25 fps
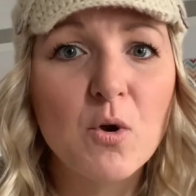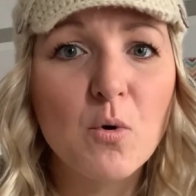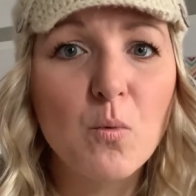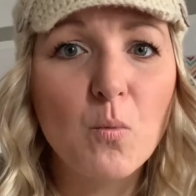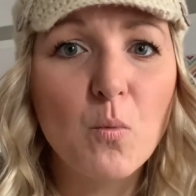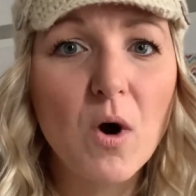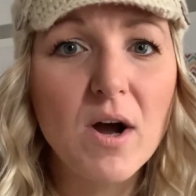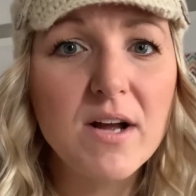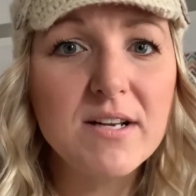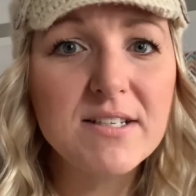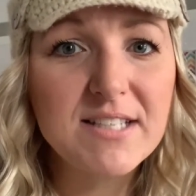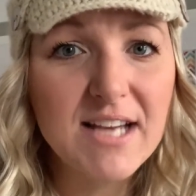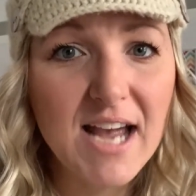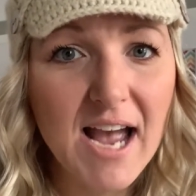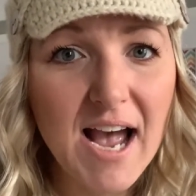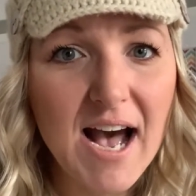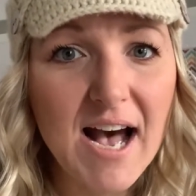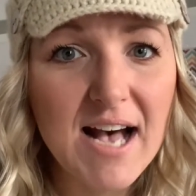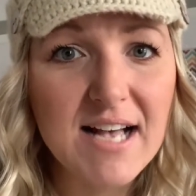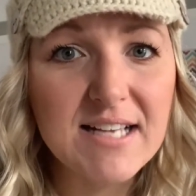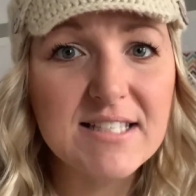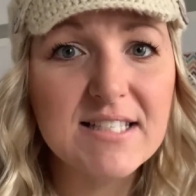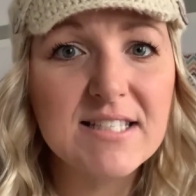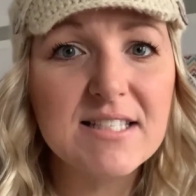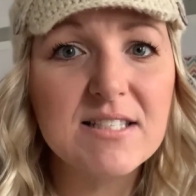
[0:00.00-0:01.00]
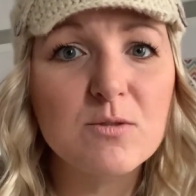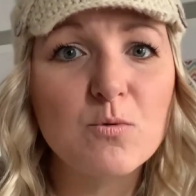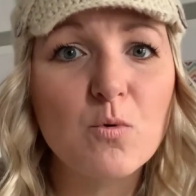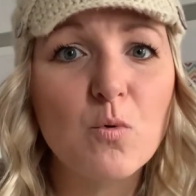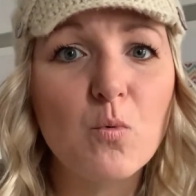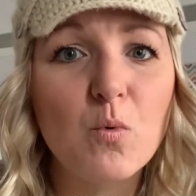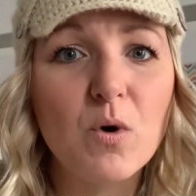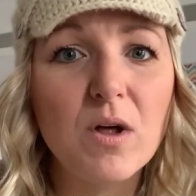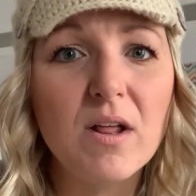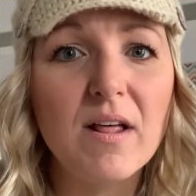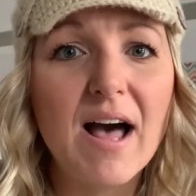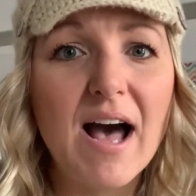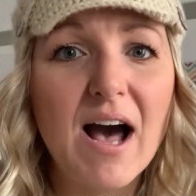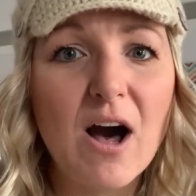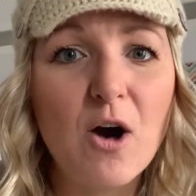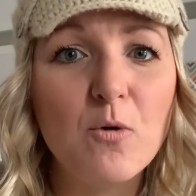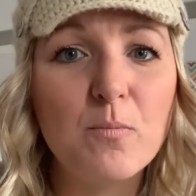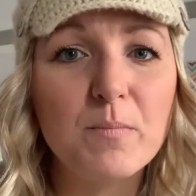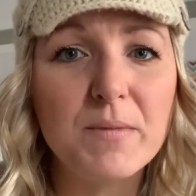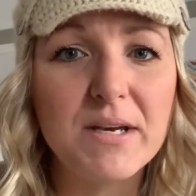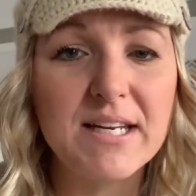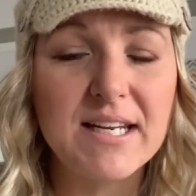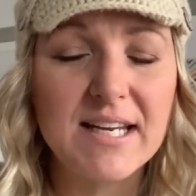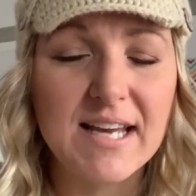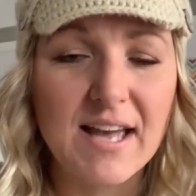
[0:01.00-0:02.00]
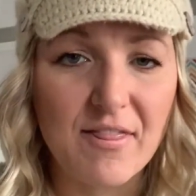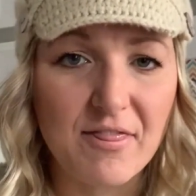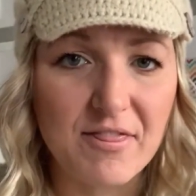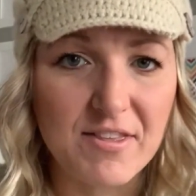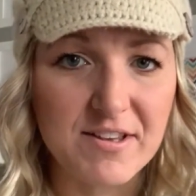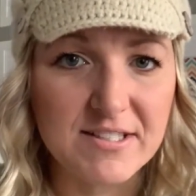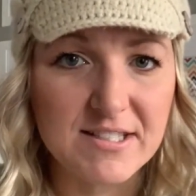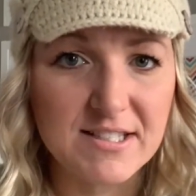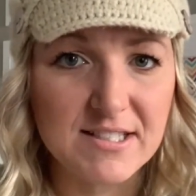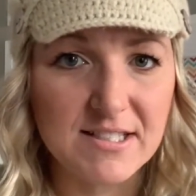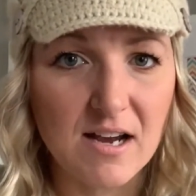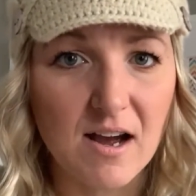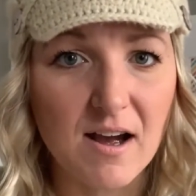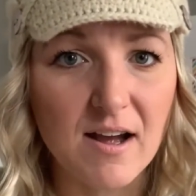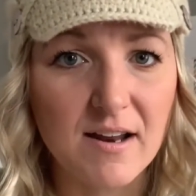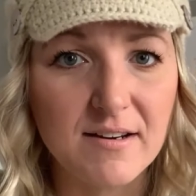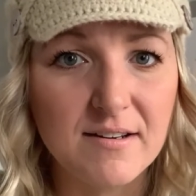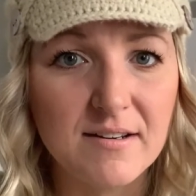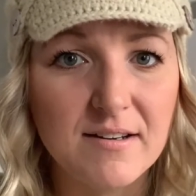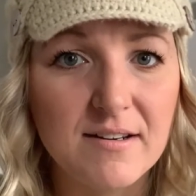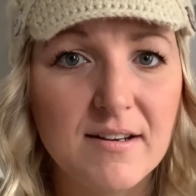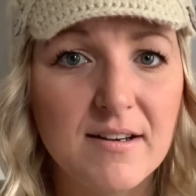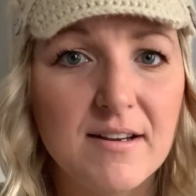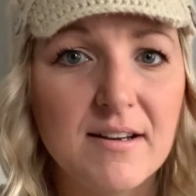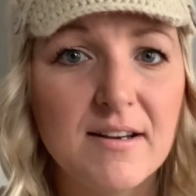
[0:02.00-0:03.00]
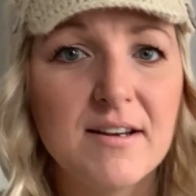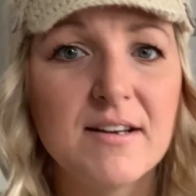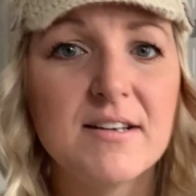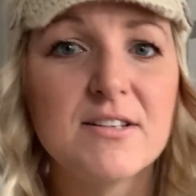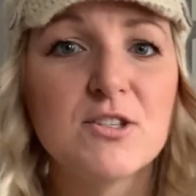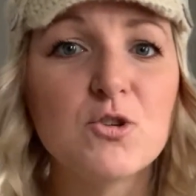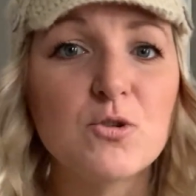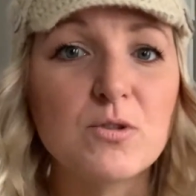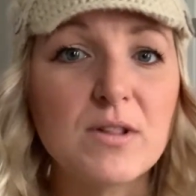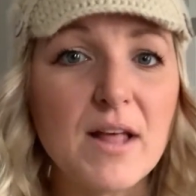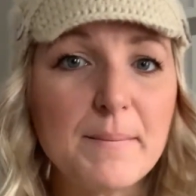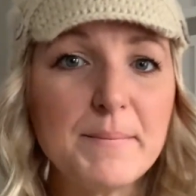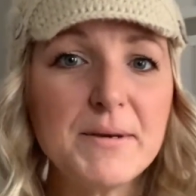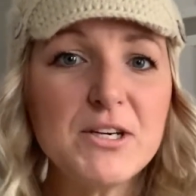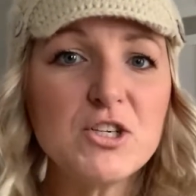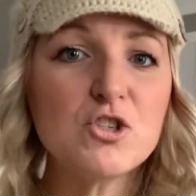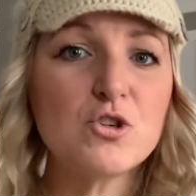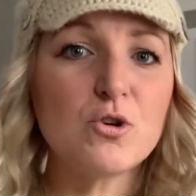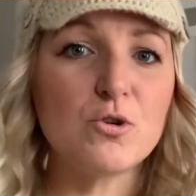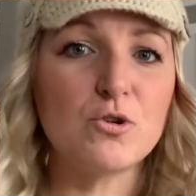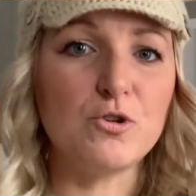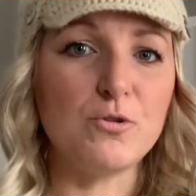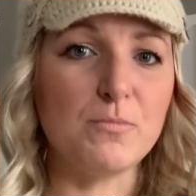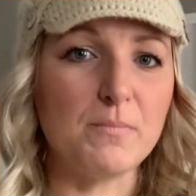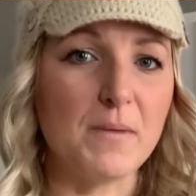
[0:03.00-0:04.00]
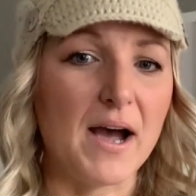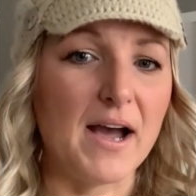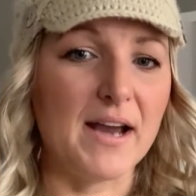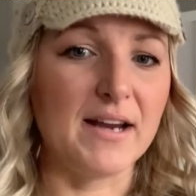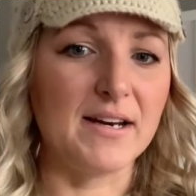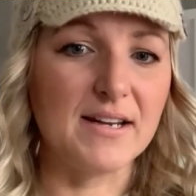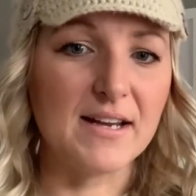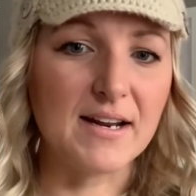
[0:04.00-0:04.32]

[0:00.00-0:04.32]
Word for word: what tasks will help me to get this done. So let me show you mine.